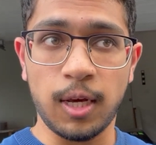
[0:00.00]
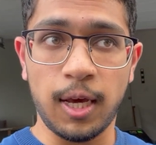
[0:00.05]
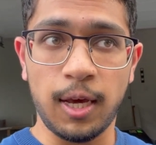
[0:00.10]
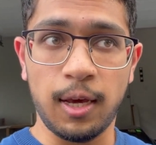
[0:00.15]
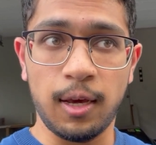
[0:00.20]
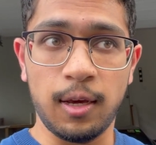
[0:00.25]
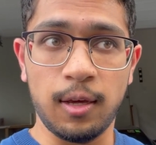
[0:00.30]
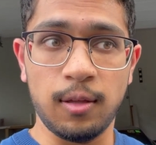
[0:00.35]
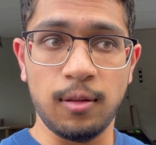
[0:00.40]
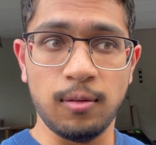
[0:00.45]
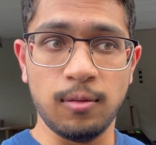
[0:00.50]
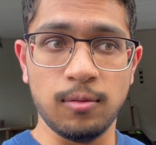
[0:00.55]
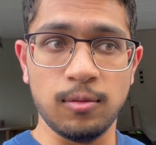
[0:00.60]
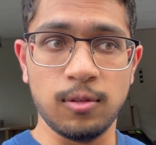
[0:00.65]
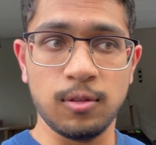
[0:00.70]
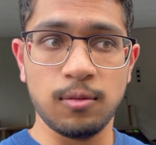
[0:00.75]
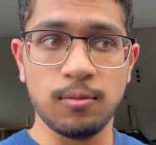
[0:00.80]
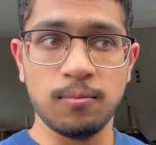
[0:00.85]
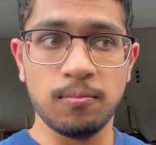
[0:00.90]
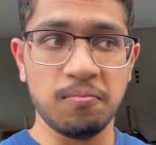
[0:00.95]

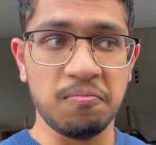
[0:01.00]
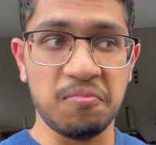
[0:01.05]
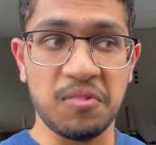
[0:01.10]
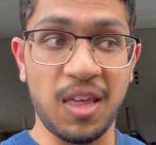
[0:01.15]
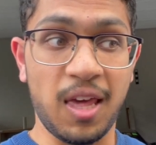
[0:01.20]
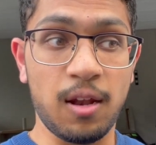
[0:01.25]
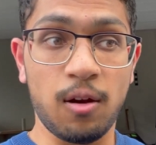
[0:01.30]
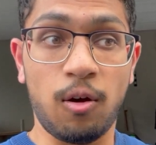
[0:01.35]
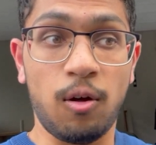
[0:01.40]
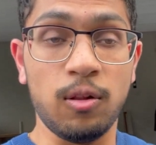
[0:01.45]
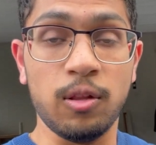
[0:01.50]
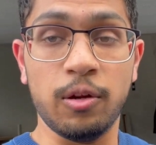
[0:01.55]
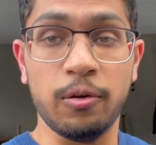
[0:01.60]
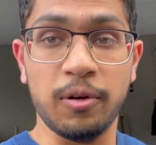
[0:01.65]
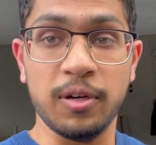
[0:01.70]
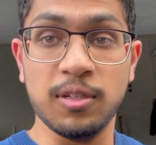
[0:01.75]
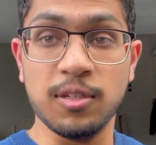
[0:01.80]
and then all there